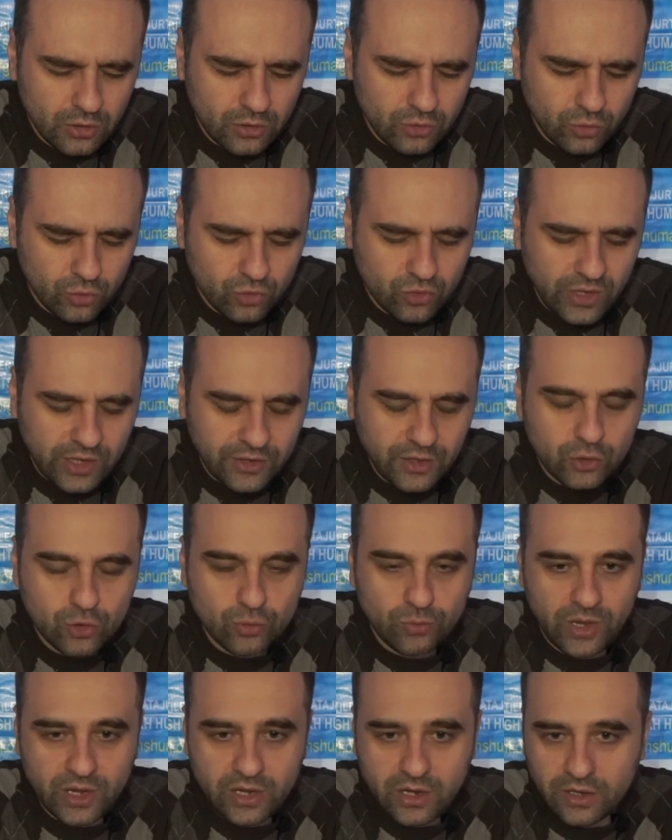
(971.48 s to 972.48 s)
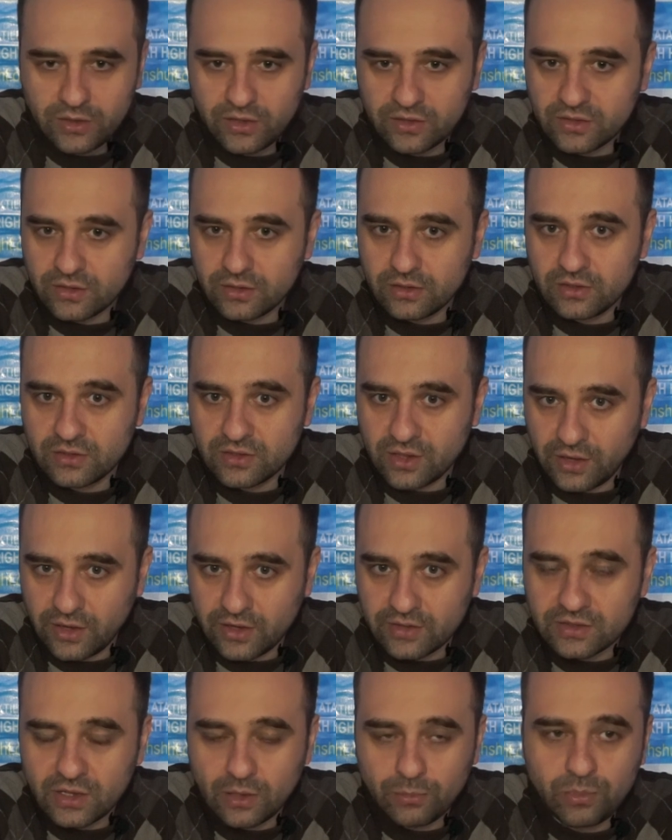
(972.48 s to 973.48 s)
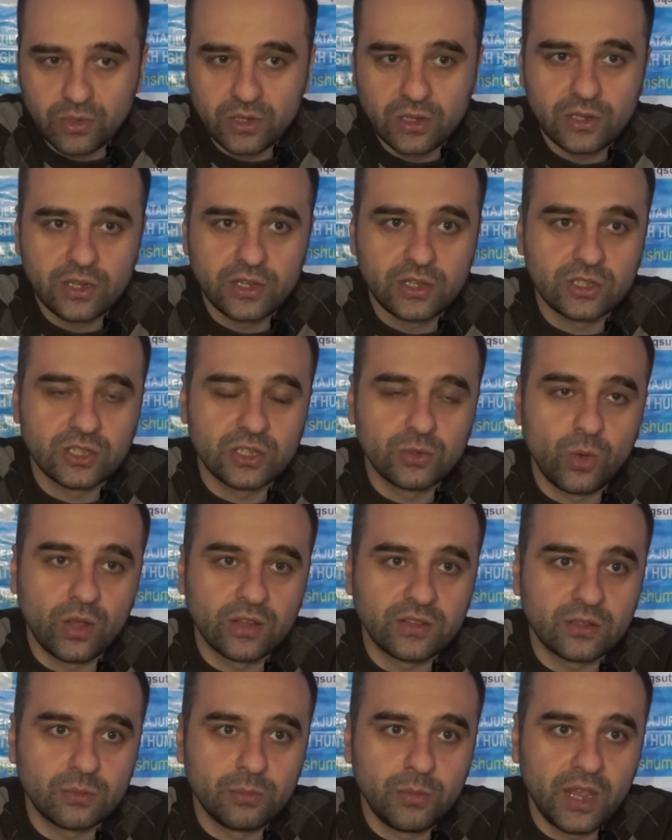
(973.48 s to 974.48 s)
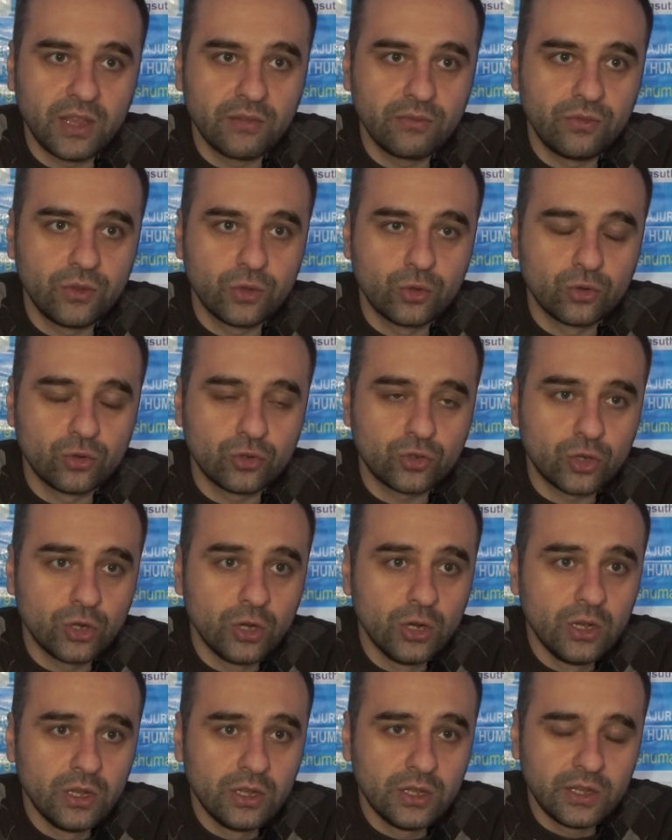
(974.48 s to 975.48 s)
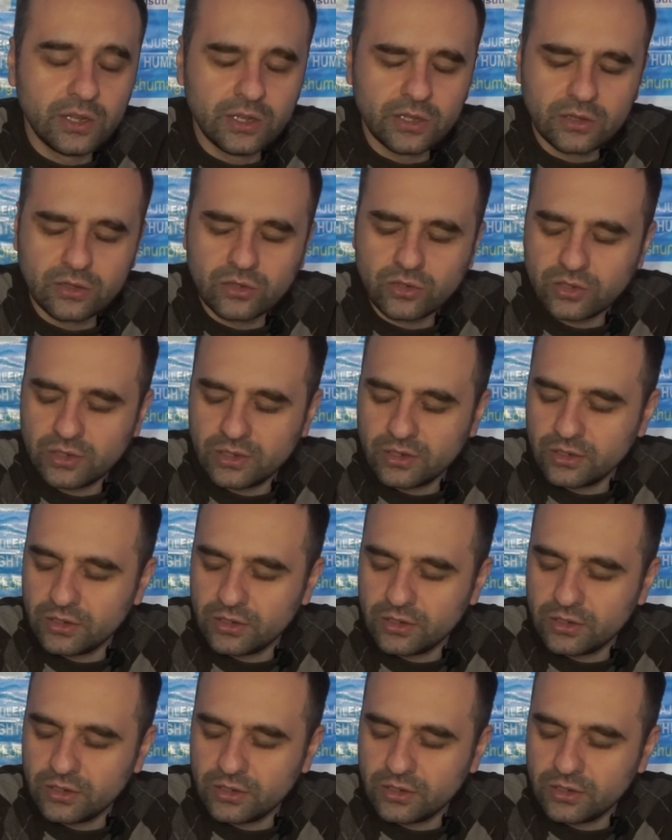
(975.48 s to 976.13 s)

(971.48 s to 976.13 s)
Nurzada Jumakan, is an example. She was the main figure in